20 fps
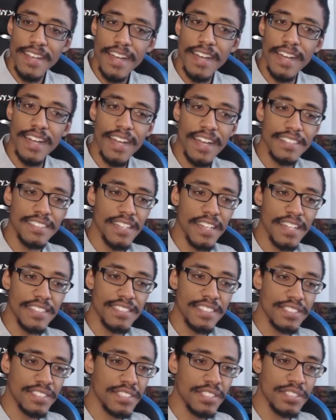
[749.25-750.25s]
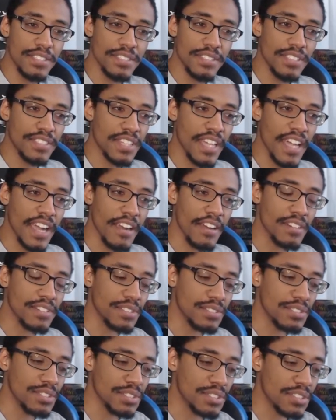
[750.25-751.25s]
This
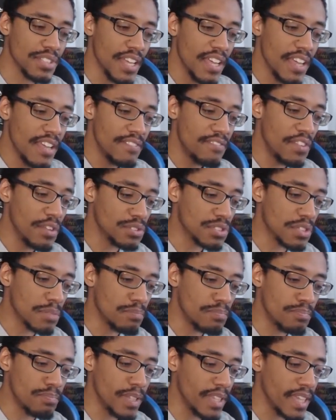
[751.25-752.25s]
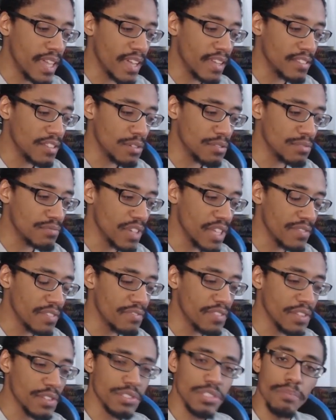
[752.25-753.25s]
character just feels, Reva
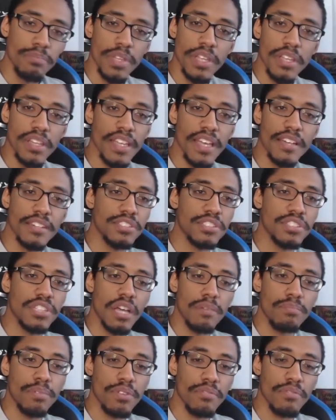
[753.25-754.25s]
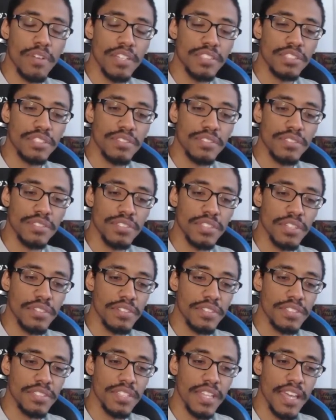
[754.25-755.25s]
feels completely out of step with the rest of the
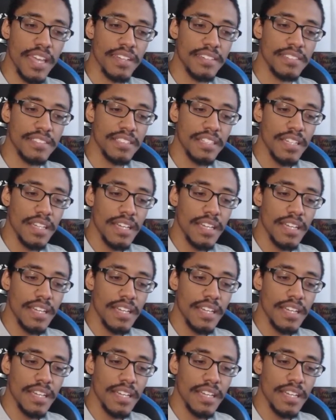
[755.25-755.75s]
series, and